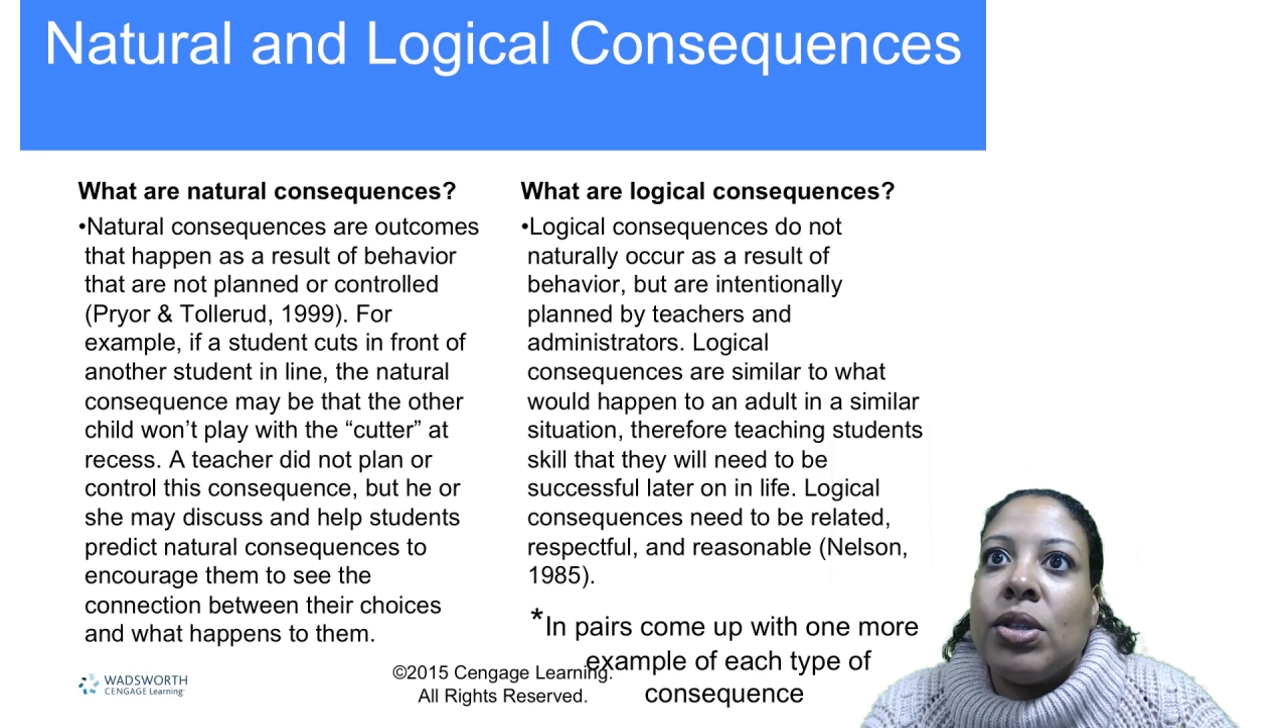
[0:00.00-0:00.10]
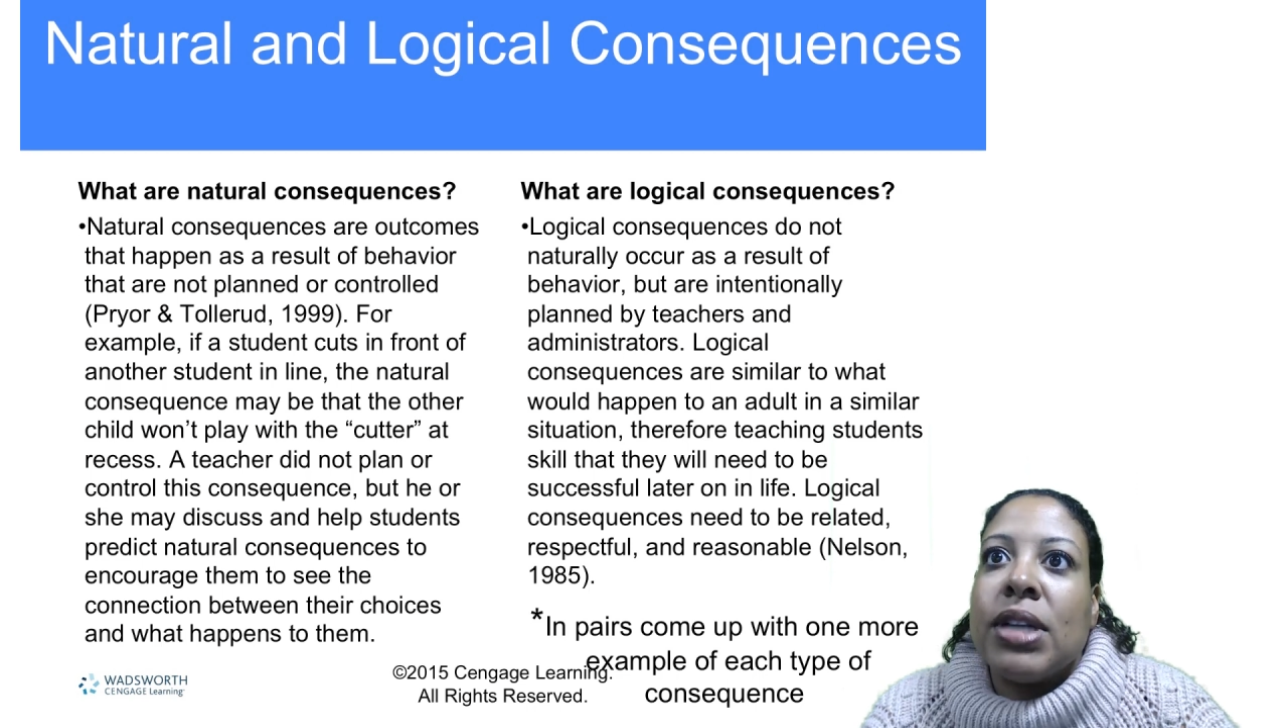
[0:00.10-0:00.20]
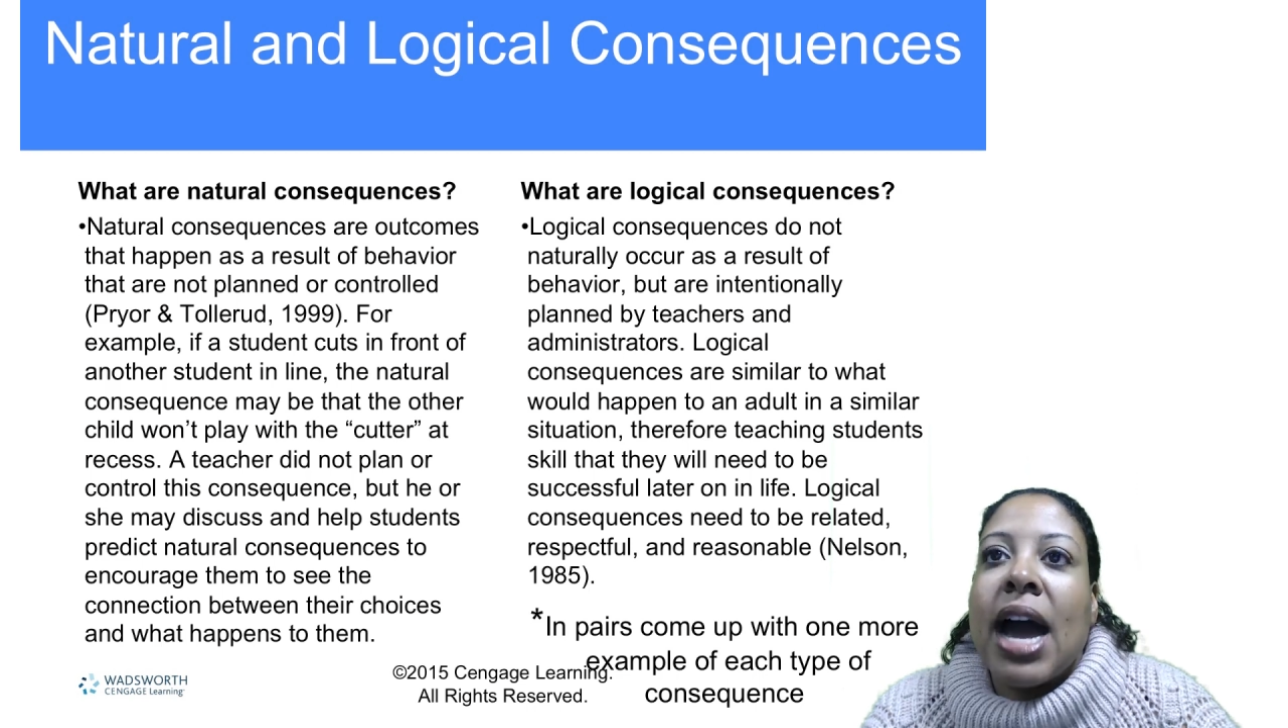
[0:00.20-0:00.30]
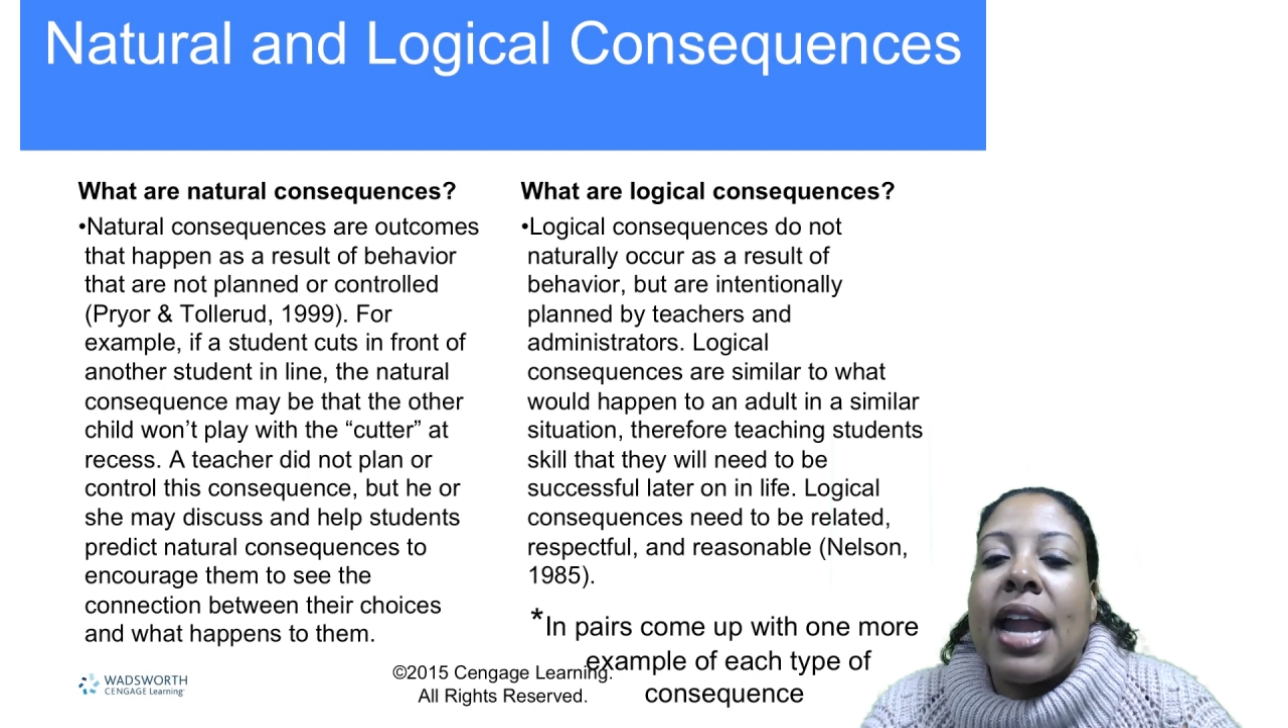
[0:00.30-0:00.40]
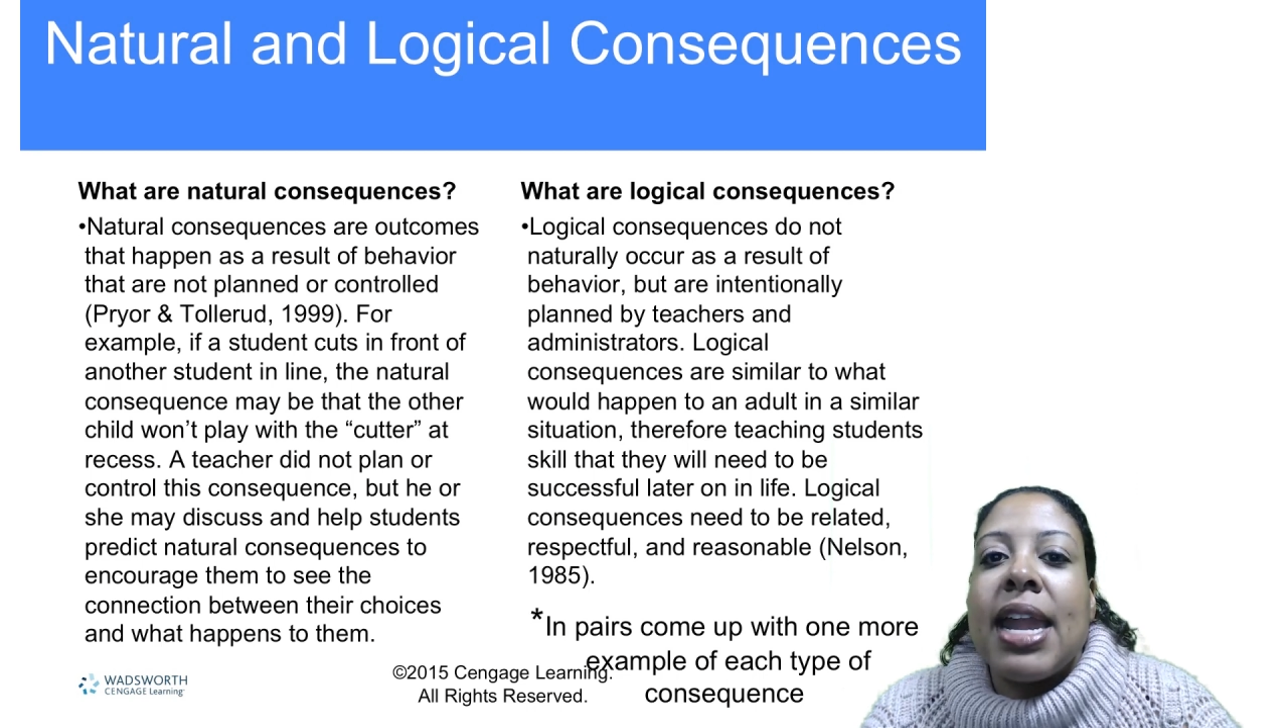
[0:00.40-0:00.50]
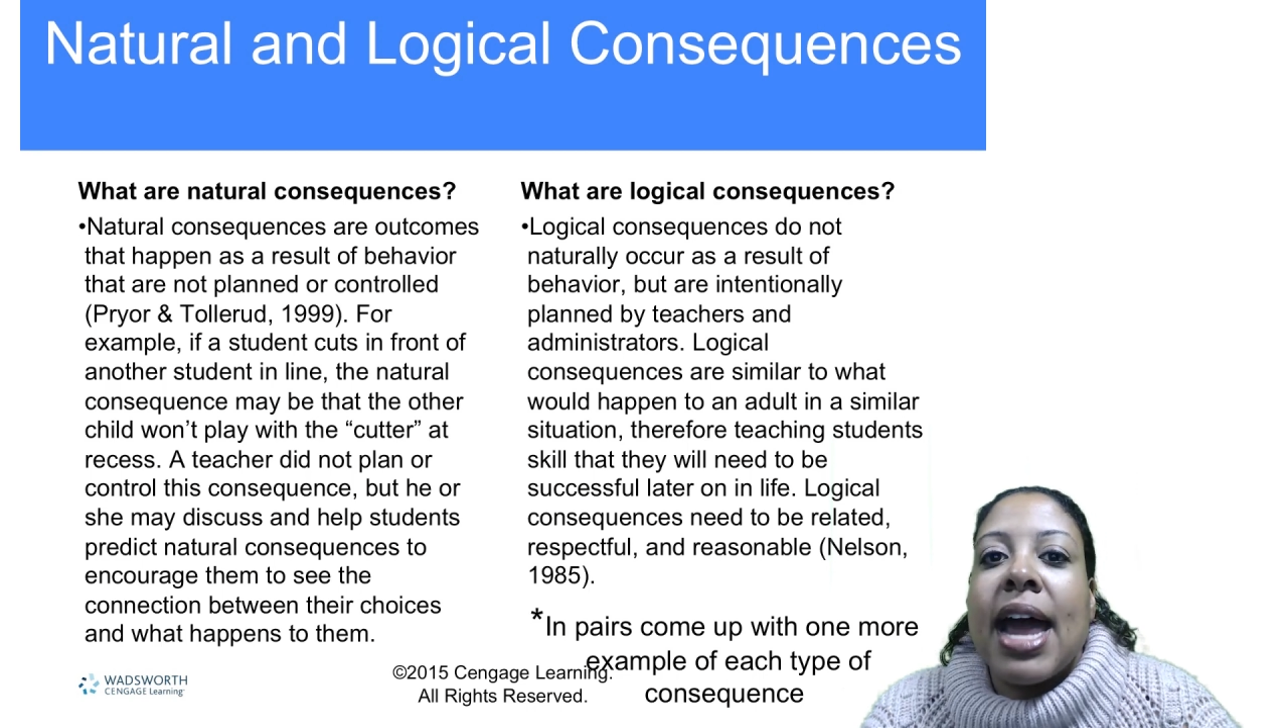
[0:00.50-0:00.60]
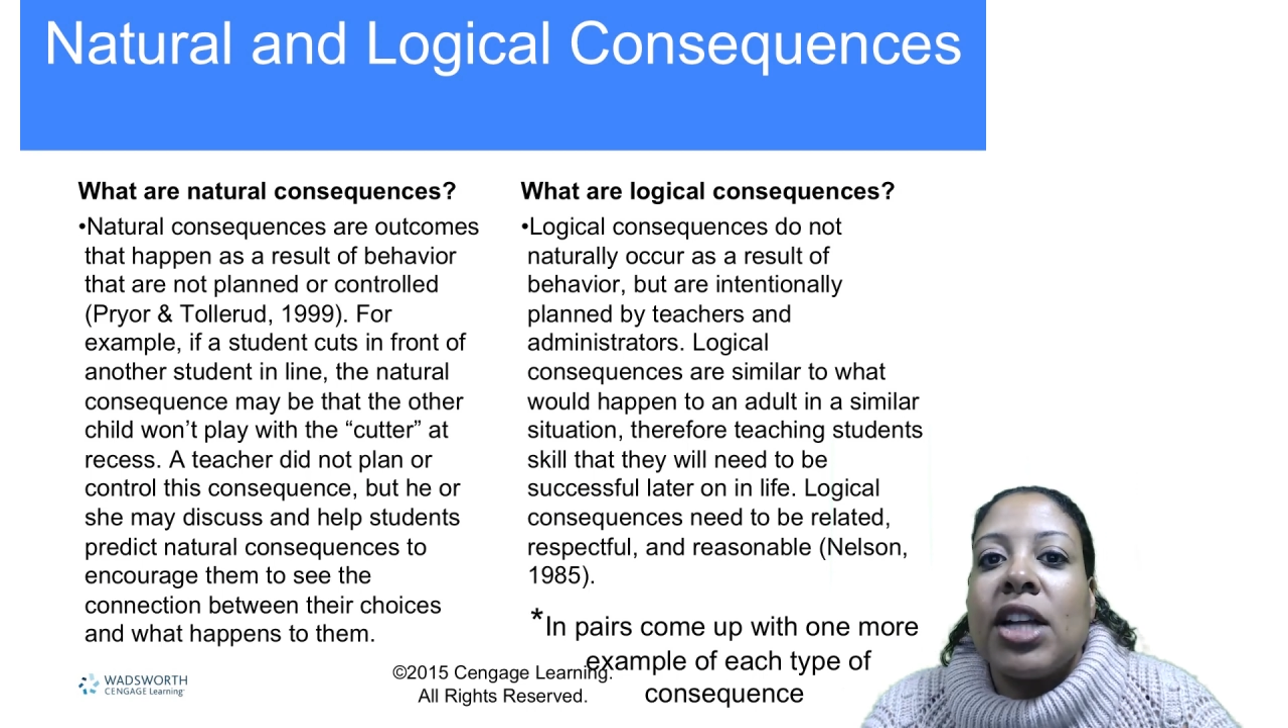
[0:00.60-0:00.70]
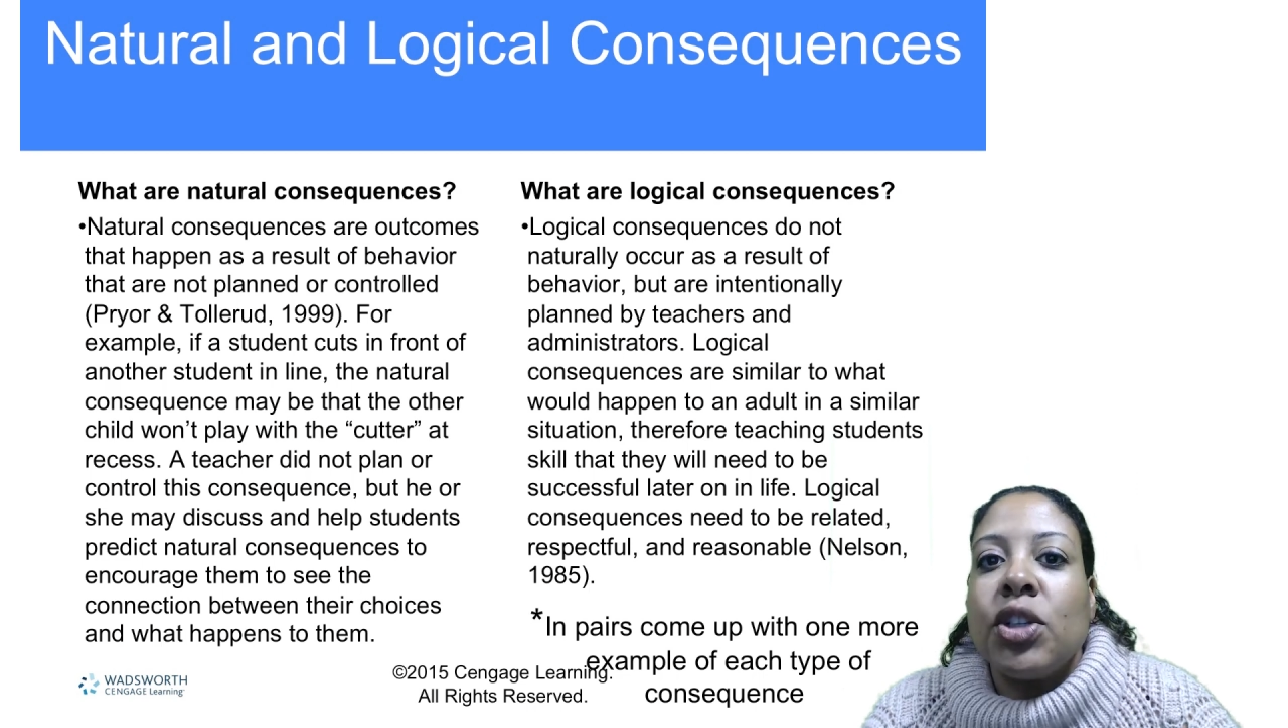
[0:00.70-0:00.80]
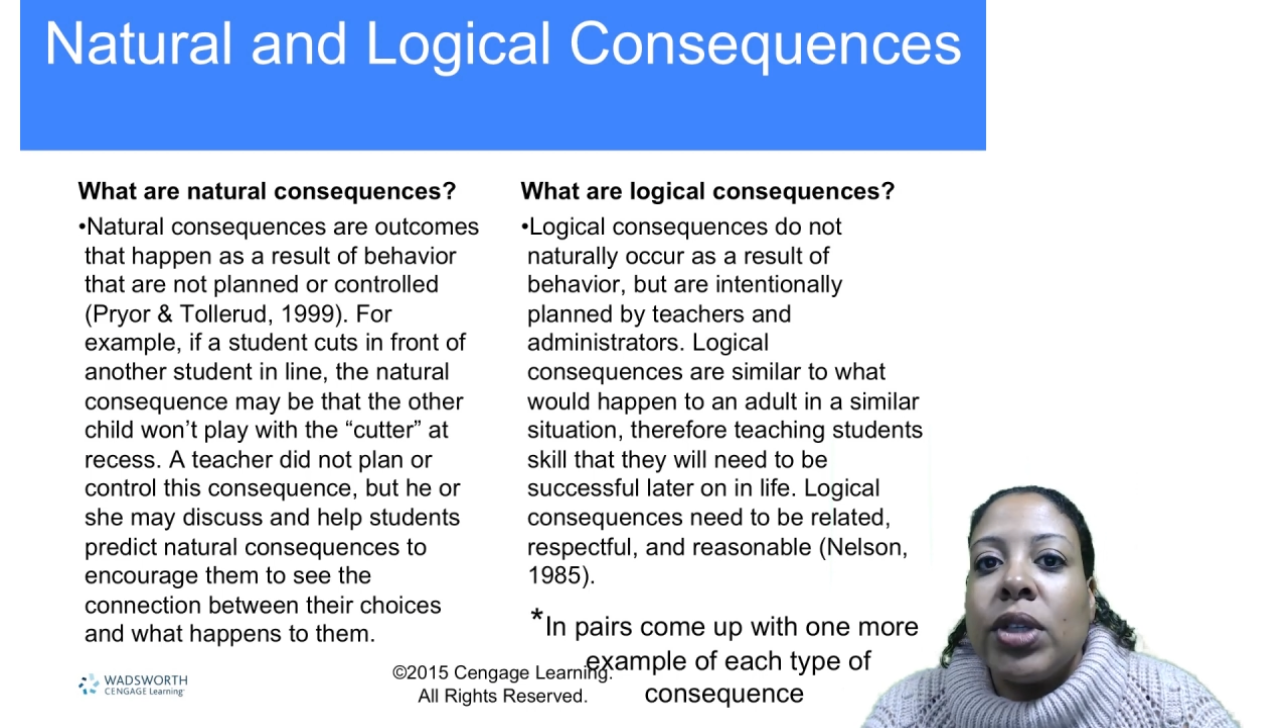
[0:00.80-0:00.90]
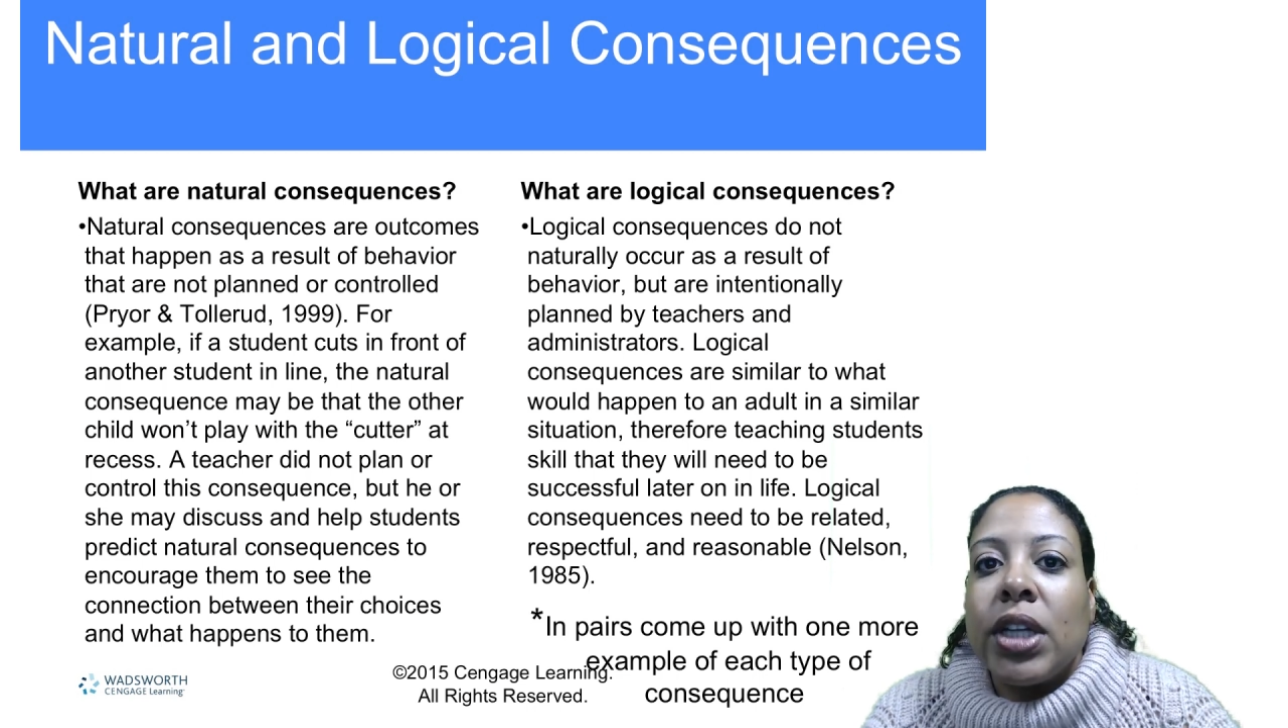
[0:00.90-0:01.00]
not
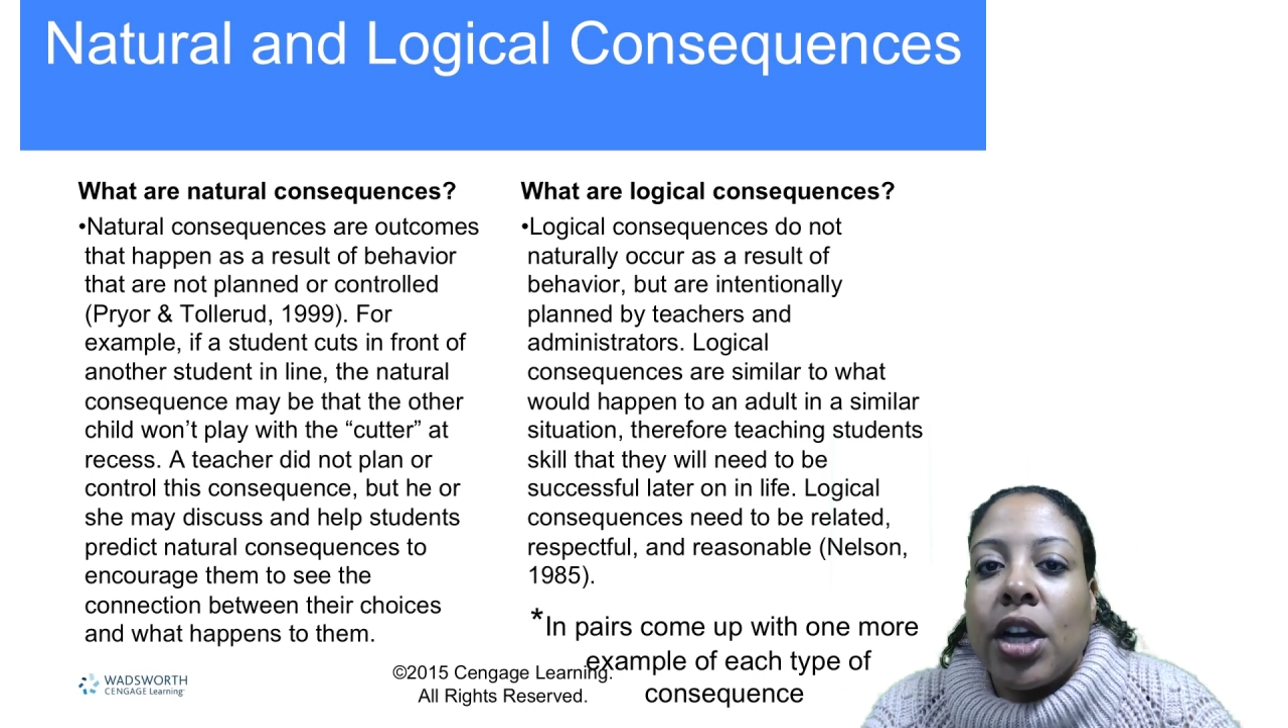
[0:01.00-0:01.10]
naturally